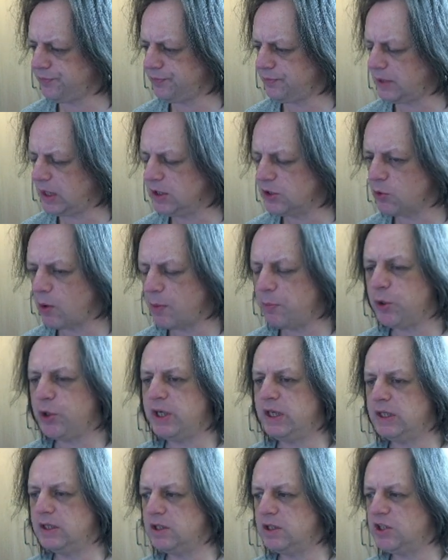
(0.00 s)
So I put
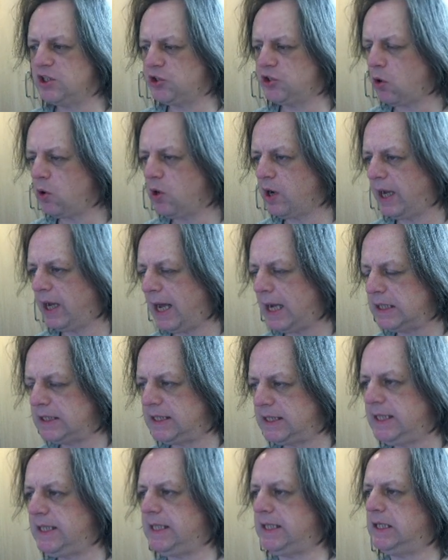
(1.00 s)
it in a stock
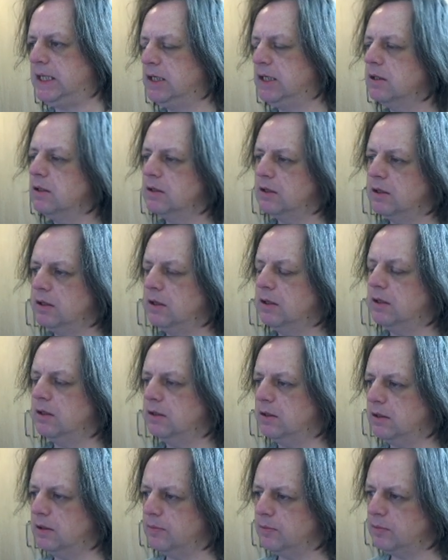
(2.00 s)
XE,
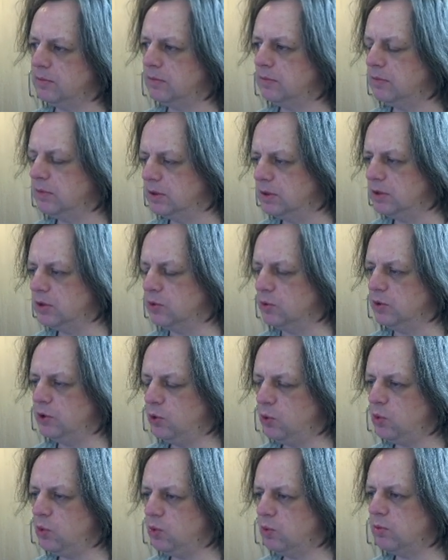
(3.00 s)
so
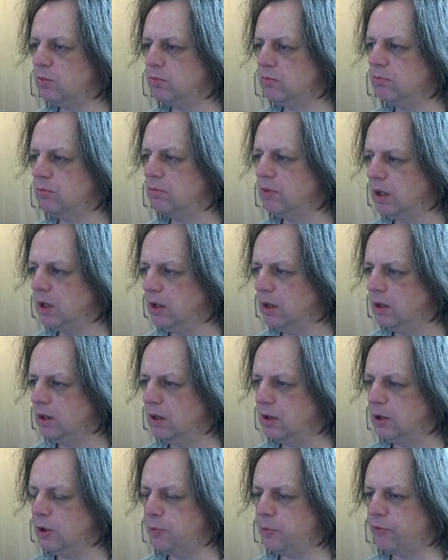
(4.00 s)
no
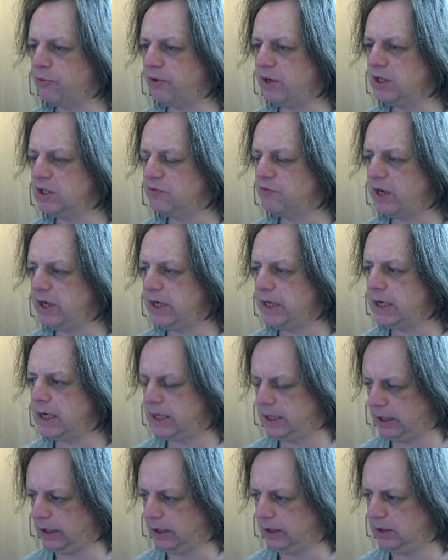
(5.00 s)
upgrades of any
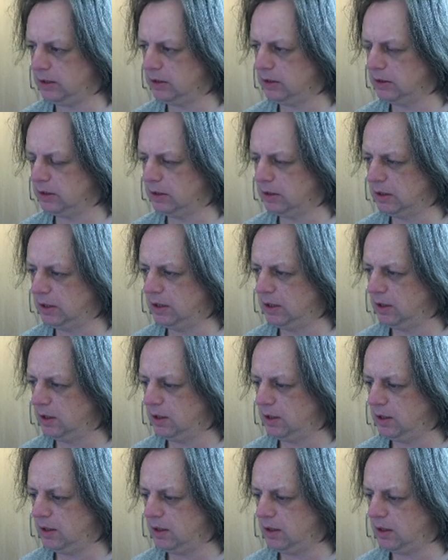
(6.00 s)
kind,
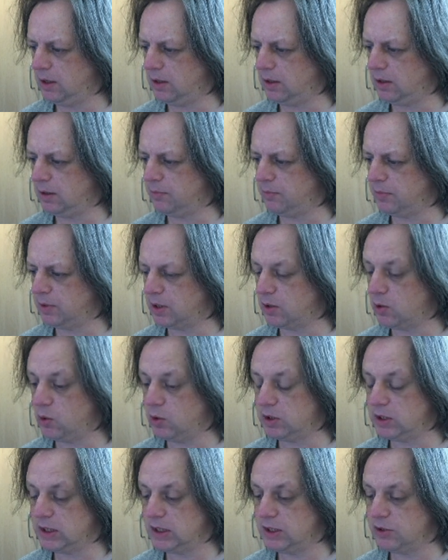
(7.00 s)
But of
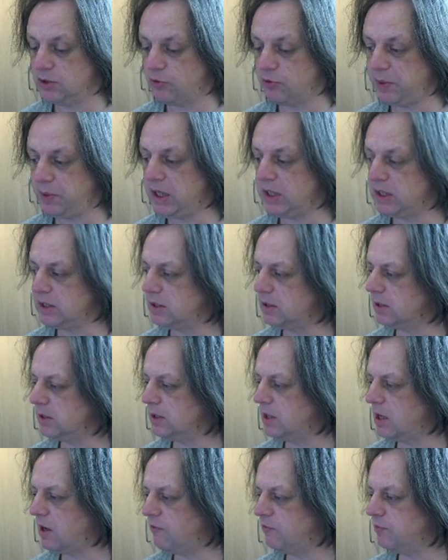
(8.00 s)
course, since Rapidus
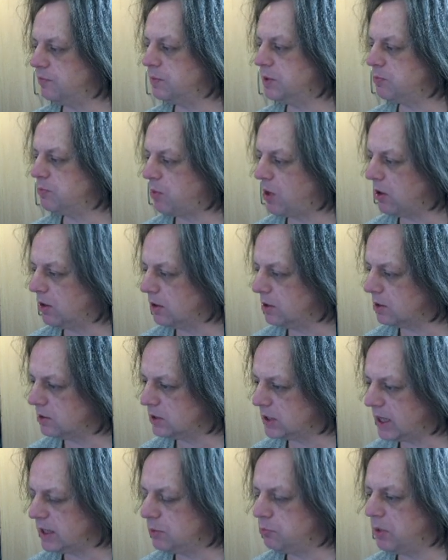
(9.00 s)
doesn't have
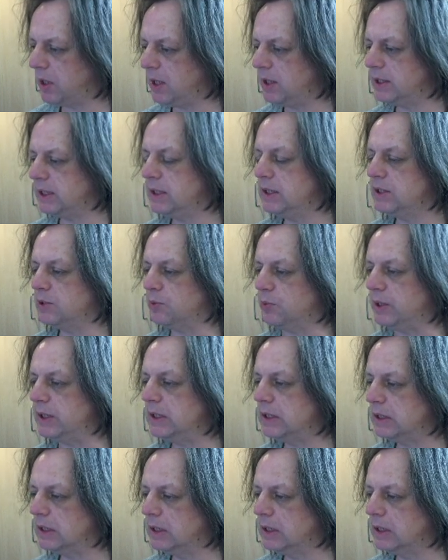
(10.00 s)
Spartados X built into it,